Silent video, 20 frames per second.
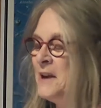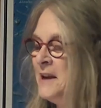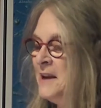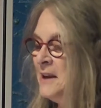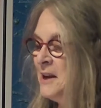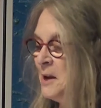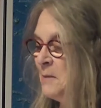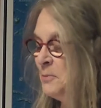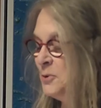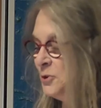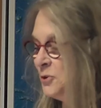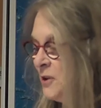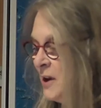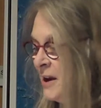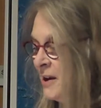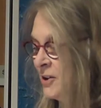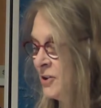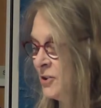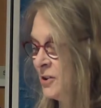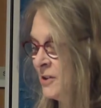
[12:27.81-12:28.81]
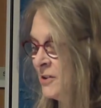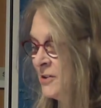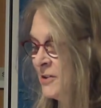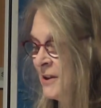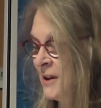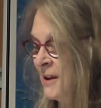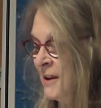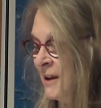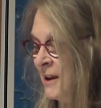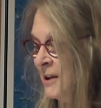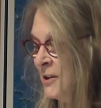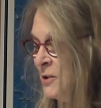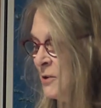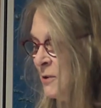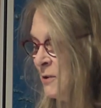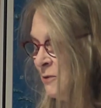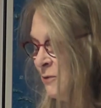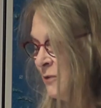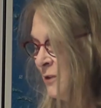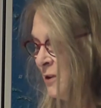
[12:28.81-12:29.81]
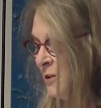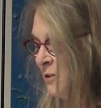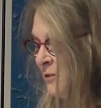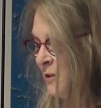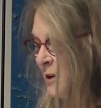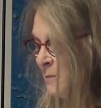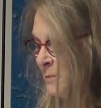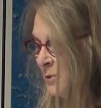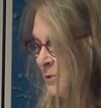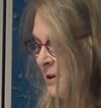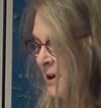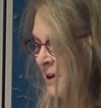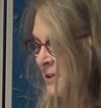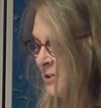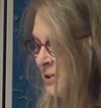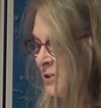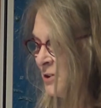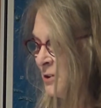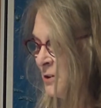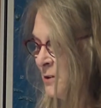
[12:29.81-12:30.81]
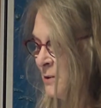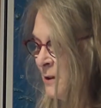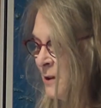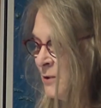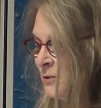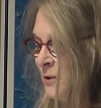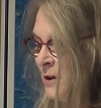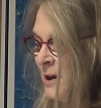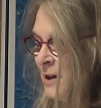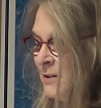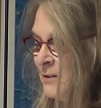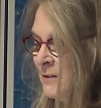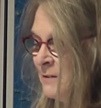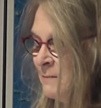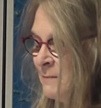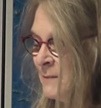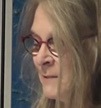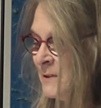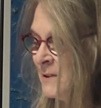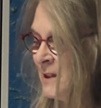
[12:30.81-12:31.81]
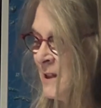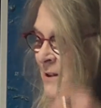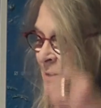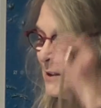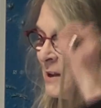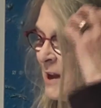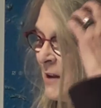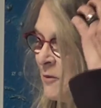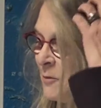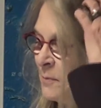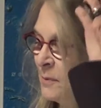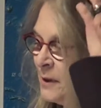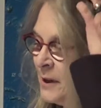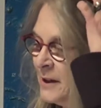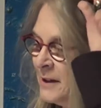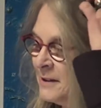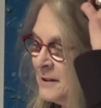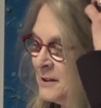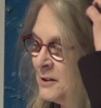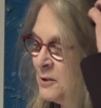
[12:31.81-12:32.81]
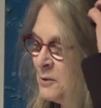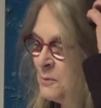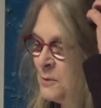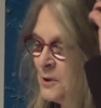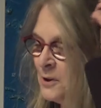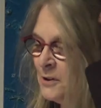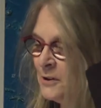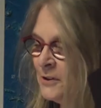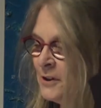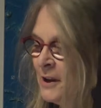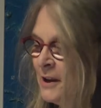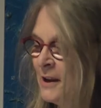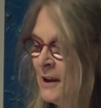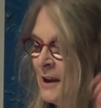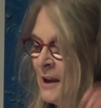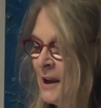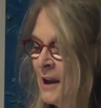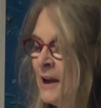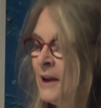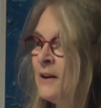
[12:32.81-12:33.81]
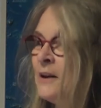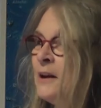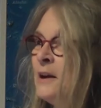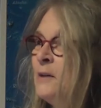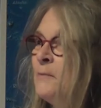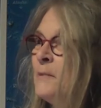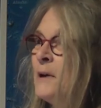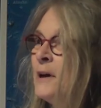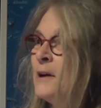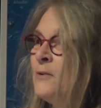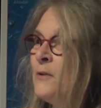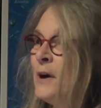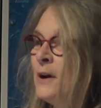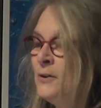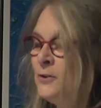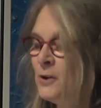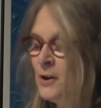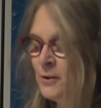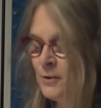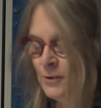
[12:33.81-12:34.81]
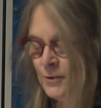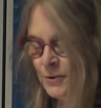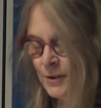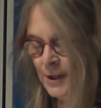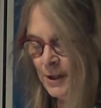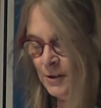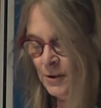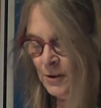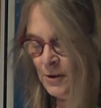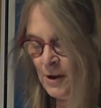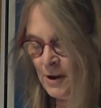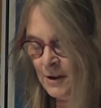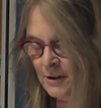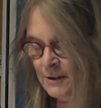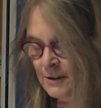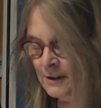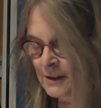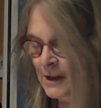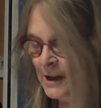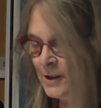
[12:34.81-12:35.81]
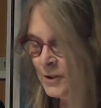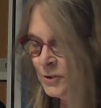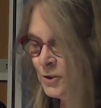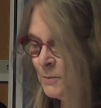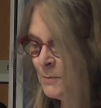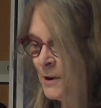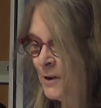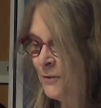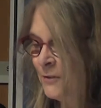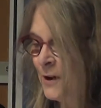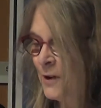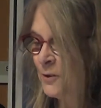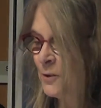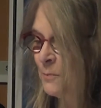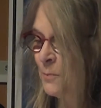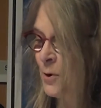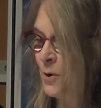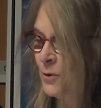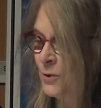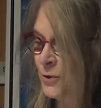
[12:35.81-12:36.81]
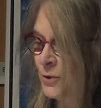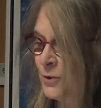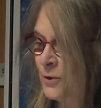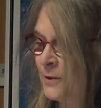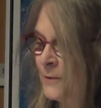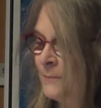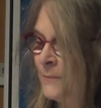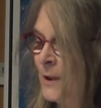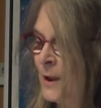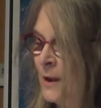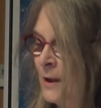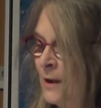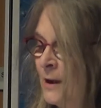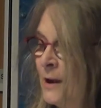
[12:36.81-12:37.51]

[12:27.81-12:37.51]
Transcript: vague abstractions. I go in fear of abstractions, although I try to see that they have a place in the world. And in my granddaughter's kindergarten classroom, I found a poster